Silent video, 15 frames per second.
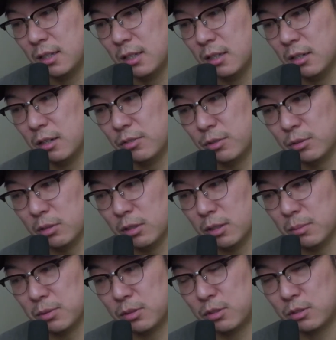Overall,
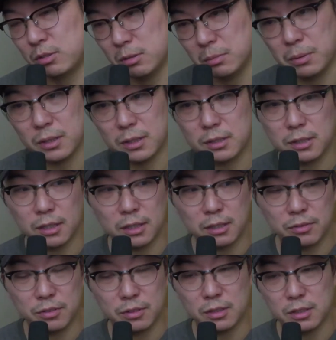I'm super
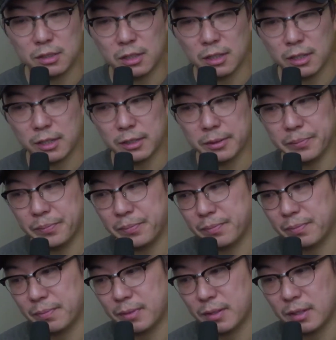excited for this lineup.
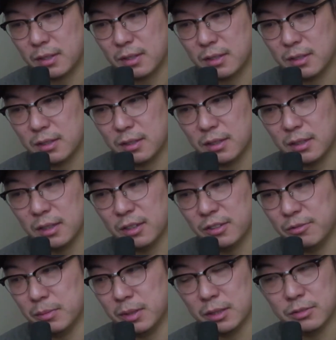Love
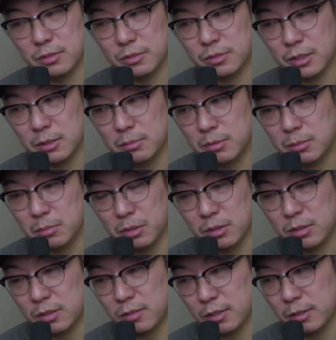Marvel films,
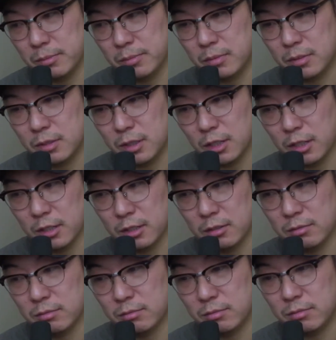most of them.
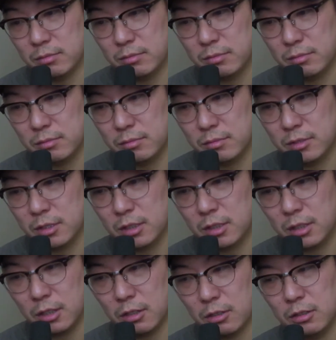I think
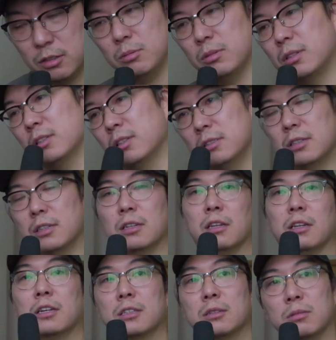the only one I didn't
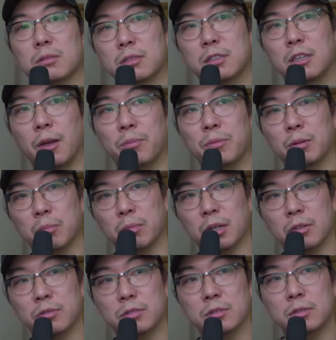like was Captain
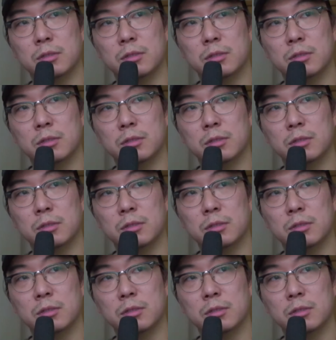Marvel.